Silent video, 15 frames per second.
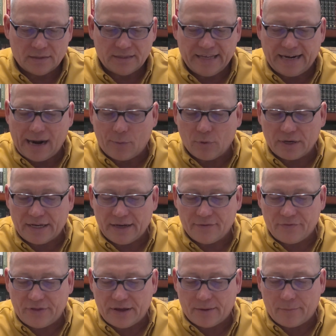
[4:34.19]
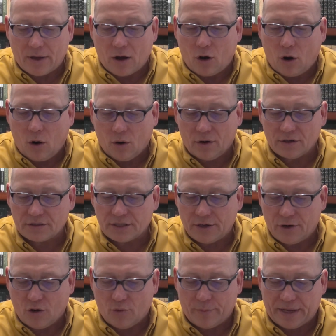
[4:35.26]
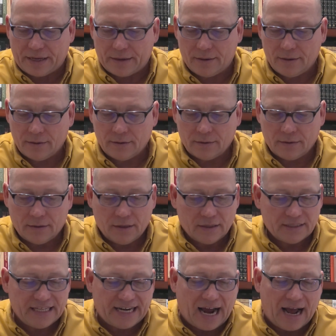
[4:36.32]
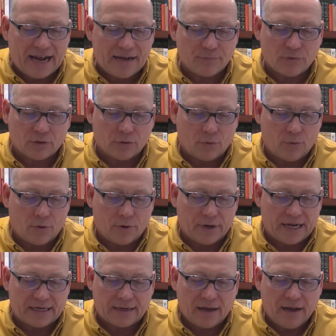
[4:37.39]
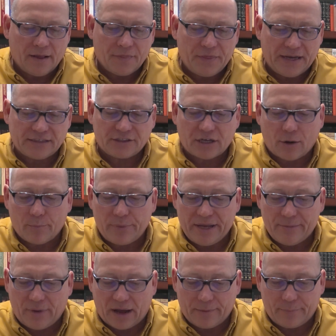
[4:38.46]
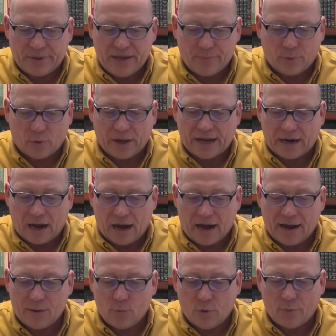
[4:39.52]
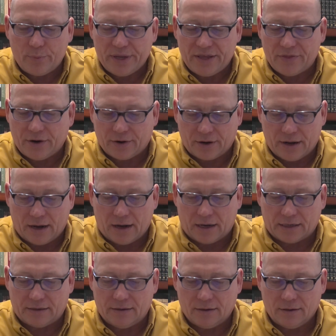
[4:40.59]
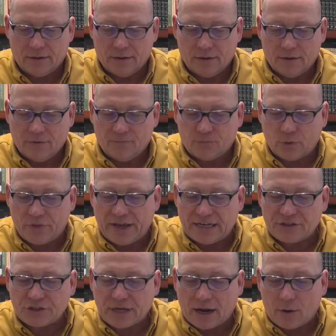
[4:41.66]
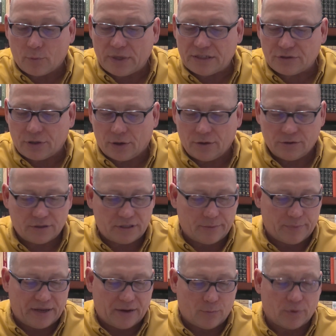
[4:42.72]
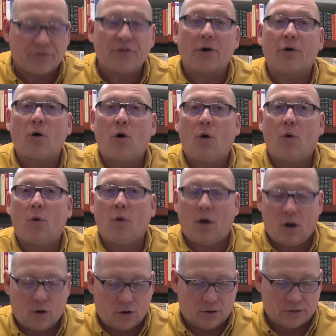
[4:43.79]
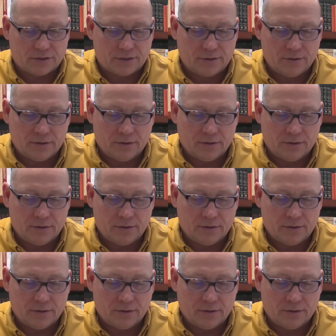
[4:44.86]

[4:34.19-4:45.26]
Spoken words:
Then I will give them a heart to know me, that I am the Lord, and they shall be my people, and I will be their God. For they shall return to me with their whole heart."